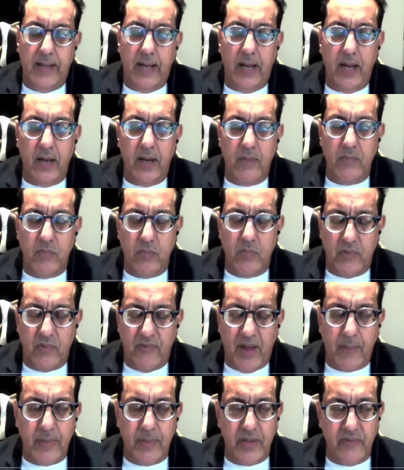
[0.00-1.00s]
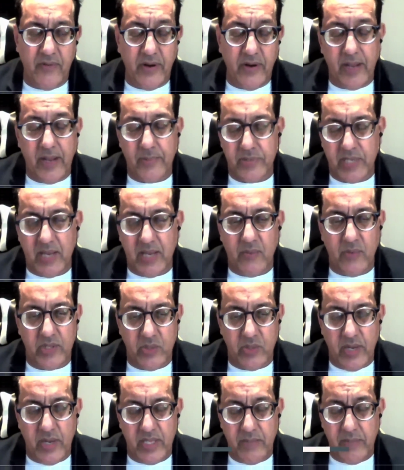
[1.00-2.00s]
Um, the family are very upset with
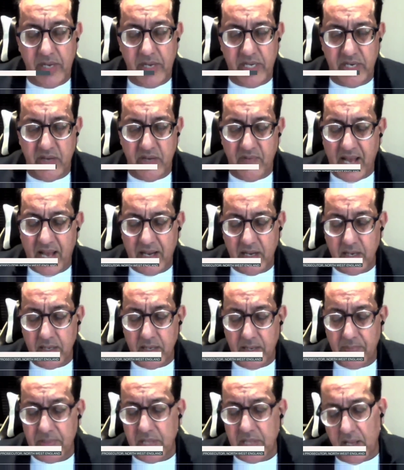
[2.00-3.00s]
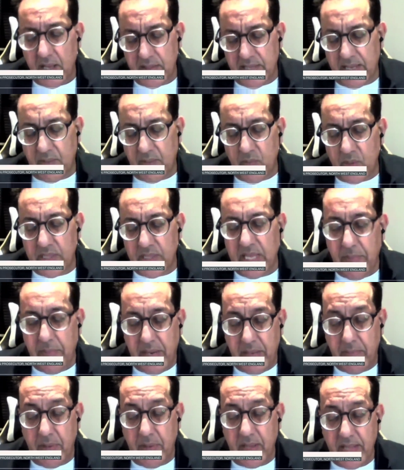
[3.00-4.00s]
the way the media have handled it, but I think what they
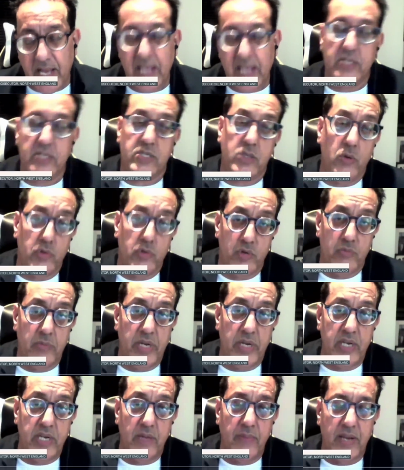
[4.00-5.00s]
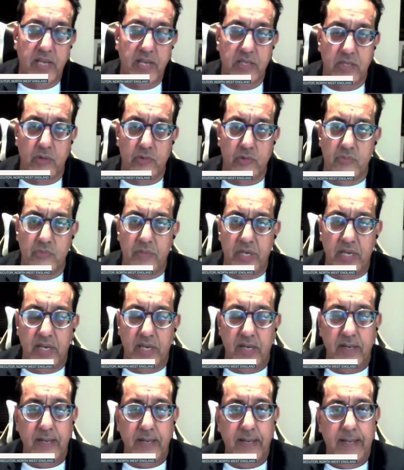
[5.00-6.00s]
mean by that is the social media, because social
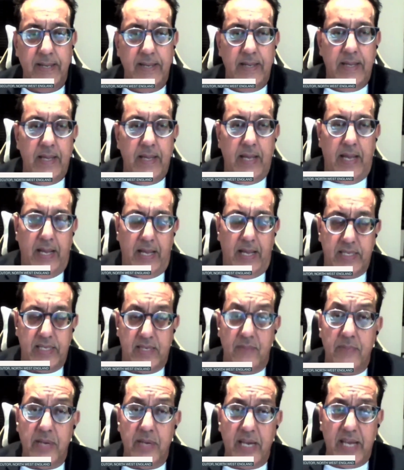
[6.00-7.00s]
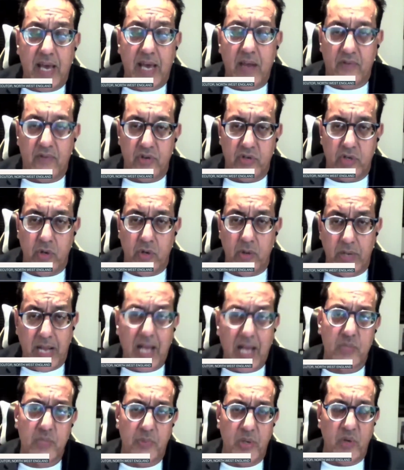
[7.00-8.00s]
media is completely out of control and
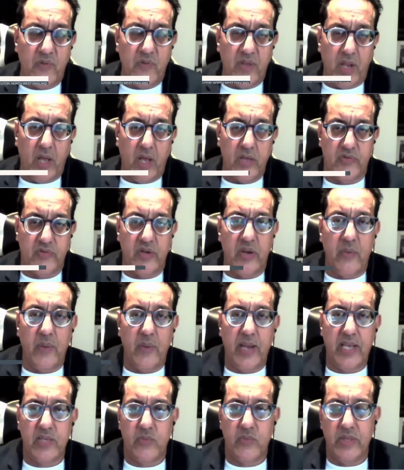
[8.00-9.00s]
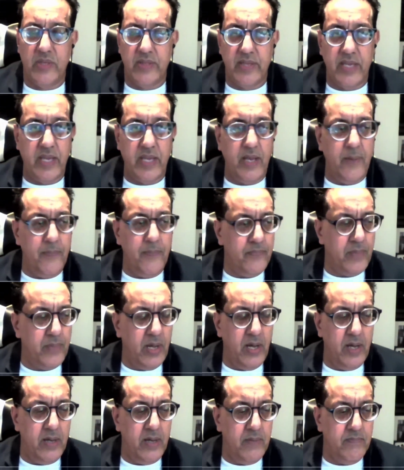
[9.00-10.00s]
has been over the last three weeks with the, um,
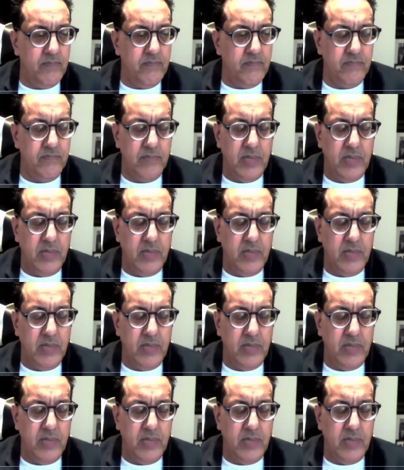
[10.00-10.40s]
um,